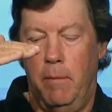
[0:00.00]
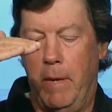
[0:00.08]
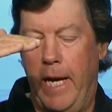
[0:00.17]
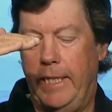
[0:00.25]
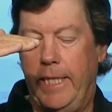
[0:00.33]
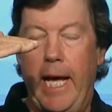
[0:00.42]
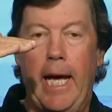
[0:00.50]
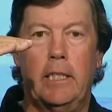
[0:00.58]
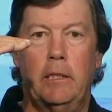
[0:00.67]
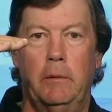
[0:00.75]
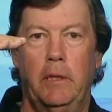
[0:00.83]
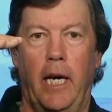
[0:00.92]
My
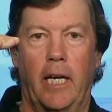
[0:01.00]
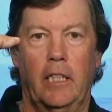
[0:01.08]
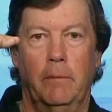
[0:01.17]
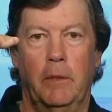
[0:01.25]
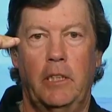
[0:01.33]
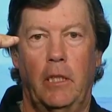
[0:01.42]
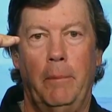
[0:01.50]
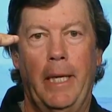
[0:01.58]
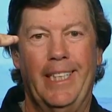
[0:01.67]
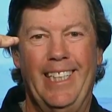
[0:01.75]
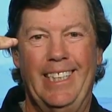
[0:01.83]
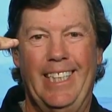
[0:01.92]
tax documents are
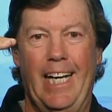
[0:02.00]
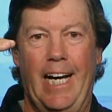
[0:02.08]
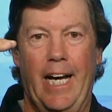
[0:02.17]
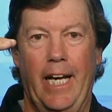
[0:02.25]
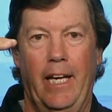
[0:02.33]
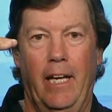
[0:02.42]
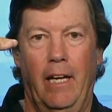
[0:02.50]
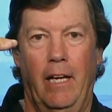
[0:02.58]
about this high.